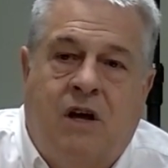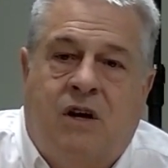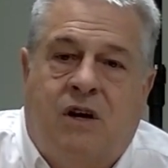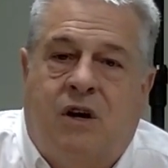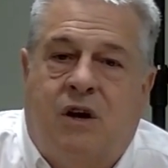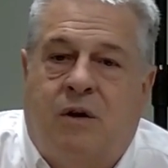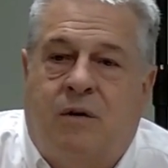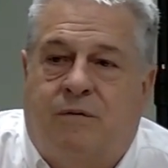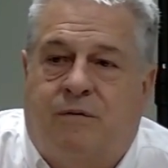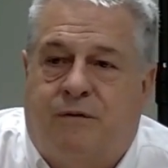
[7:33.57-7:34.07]

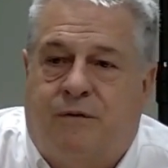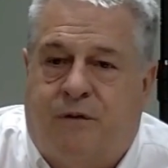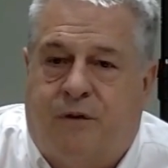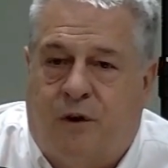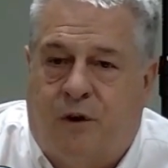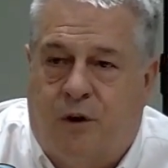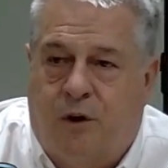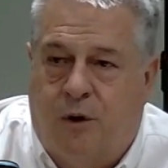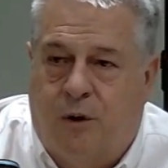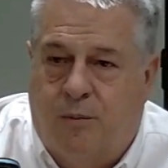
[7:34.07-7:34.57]

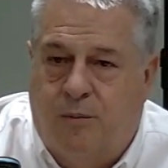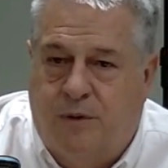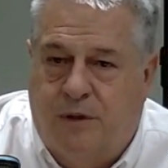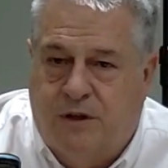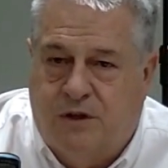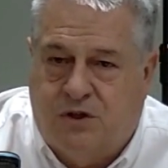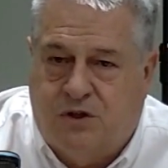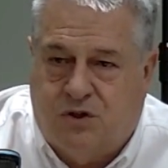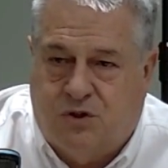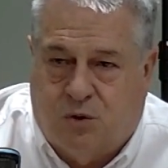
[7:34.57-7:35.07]
confirm
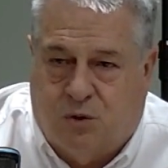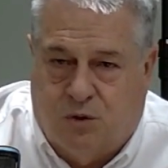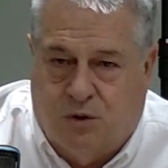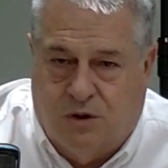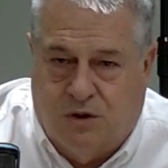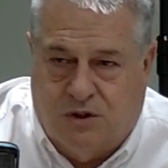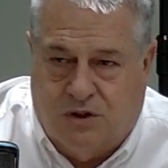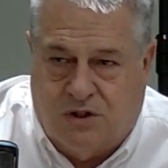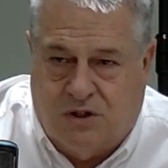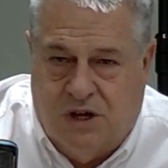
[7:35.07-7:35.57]
the
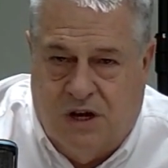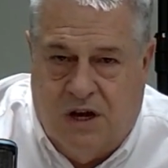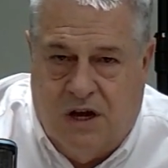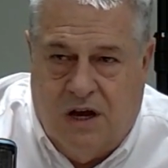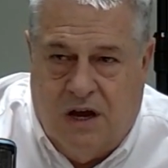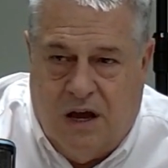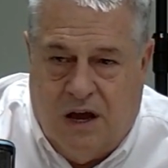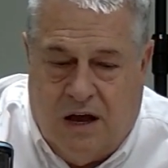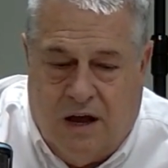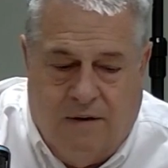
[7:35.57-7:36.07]
source
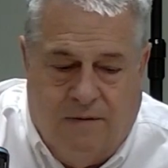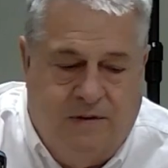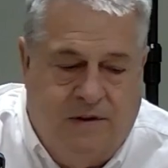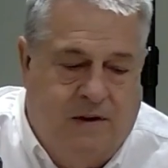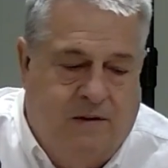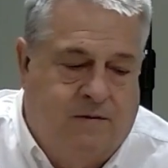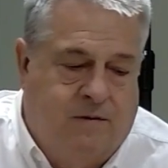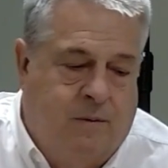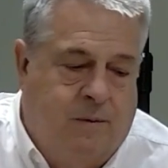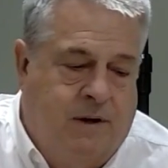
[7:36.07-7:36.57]
of the
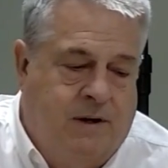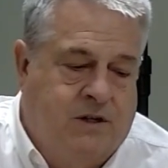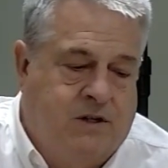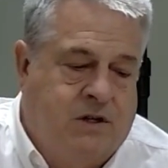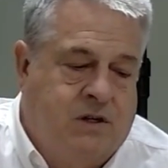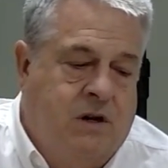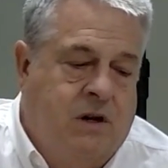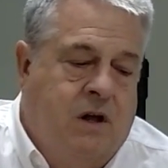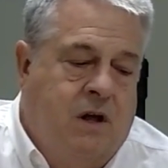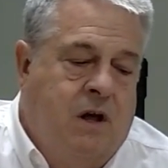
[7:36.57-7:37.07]

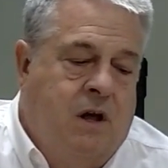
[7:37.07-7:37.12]
information.